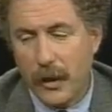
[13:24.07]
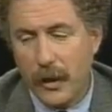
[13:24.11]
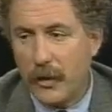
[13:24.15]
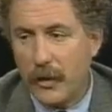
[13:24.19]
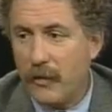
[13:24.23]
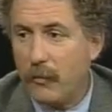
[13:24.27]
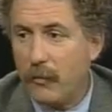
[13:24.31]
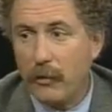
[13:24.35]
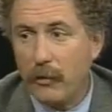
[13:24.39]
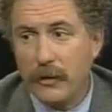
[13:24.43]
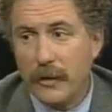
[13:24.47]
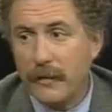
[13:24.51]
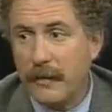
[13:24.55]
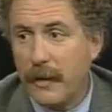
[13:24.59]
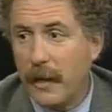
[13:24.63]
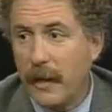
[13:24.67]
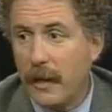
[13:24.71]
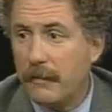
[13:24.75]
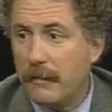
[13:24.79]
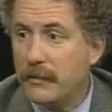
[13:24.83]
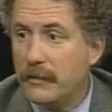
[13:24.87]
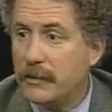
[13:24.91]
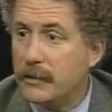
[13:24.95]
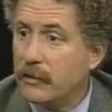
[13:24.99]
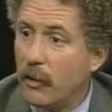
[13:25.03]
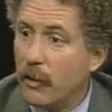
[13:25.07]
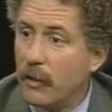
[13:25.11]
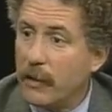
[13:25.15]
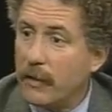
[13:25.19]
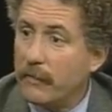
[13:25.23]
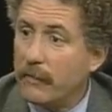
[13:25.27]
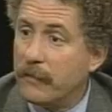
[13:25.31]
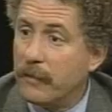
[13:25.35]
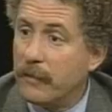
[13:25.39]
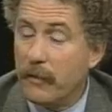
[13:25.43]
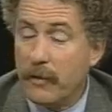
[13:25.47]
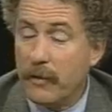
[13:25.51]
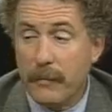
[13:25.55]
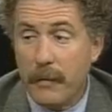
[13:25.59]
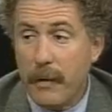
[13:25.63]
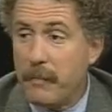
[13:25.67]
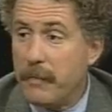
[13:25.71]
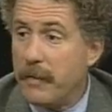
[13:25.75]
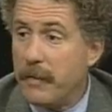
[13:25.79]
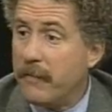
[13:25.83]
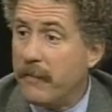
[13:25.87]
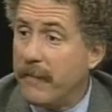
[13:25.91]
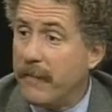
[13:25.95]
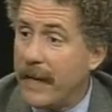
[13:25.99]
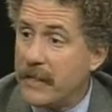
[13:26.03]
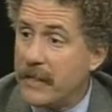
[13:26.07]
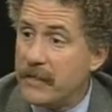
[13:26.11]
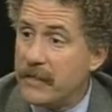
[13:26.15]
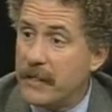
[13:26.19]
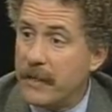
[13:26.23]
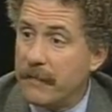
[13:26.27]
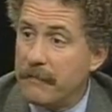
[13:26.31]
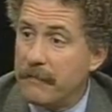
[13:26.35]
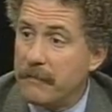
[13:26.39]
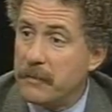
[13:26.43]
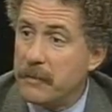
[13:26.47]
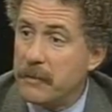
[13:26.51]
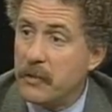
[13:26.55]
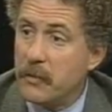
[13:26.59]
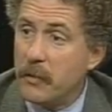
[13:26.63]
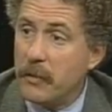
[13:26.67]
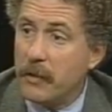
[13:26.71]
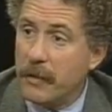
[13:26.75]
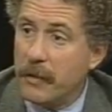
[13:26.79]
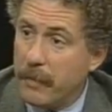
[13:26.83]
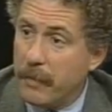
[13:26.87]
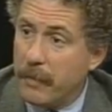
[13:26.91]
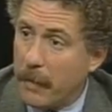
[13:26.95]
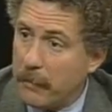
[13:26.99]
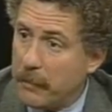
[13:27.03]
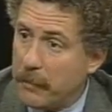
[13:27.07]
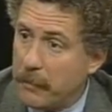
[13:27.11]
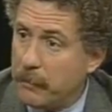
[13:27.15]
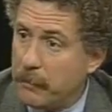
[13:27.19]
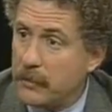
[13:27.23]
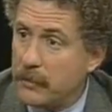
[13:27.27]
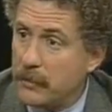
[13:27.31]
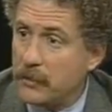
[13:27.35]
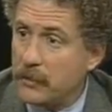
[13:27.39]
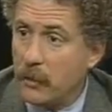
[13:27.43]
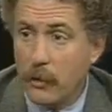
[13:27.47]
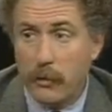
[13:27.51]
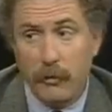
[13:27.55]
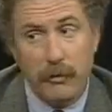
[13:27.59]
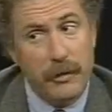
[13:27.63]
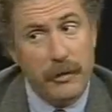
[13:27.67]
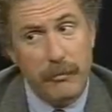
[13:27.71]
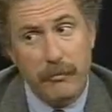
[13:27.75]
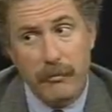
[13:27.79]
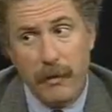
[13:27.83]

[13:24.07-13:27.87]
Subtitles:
Charlie, you've worked on television long enough to know that there may be a vast difference between the public persona